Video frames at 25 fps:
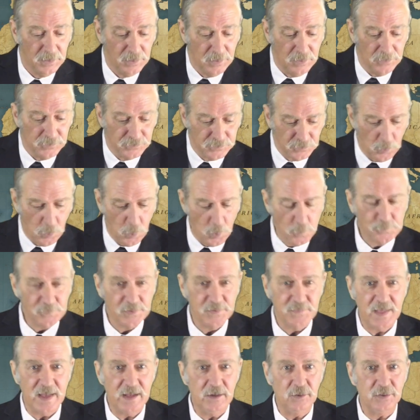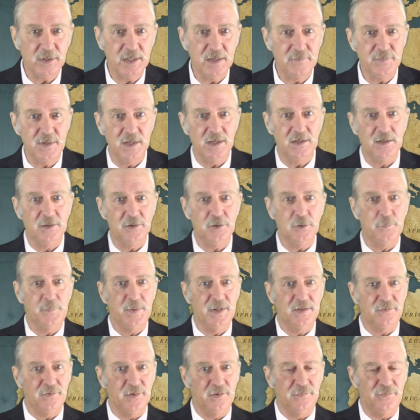So hopefully that'll give you a little
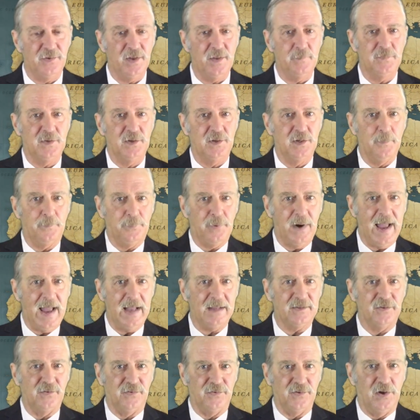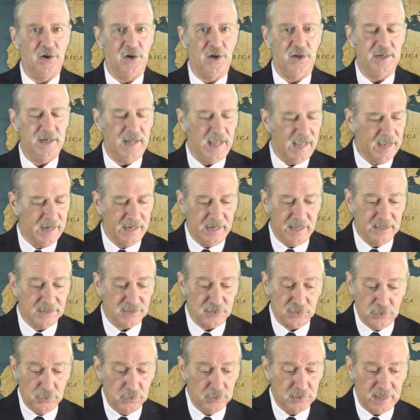bit of something to practice on. And it's
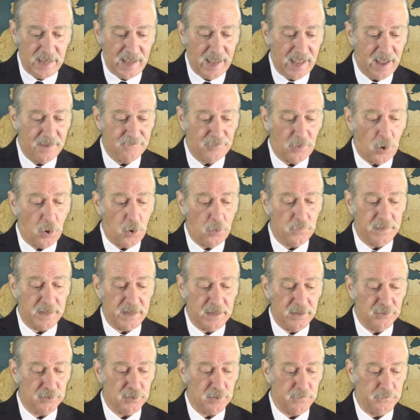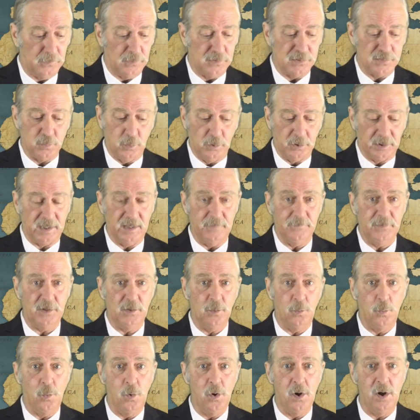good to have all the intervals. We're given a
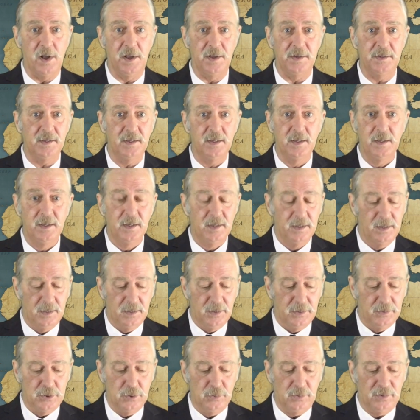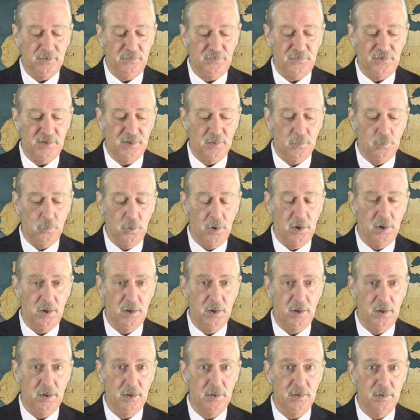1. You can sing
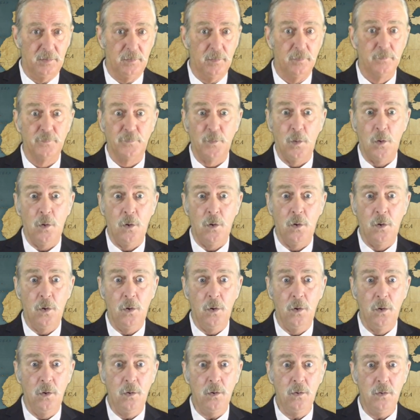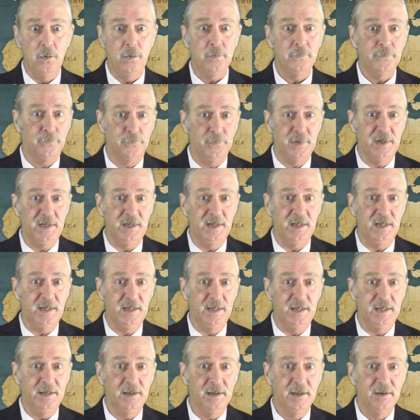1, 4,
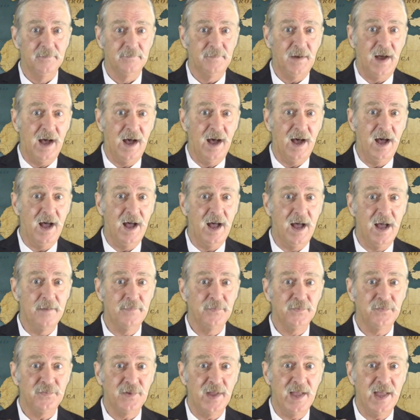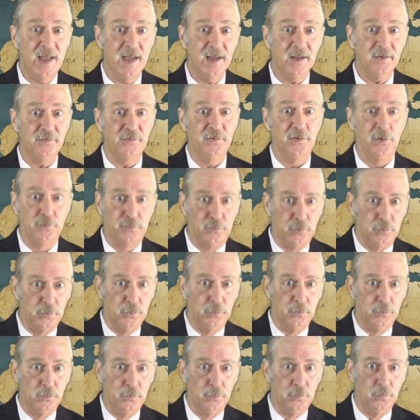3, 5, 6,
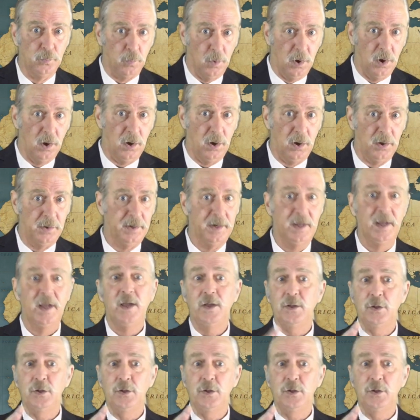2, 1.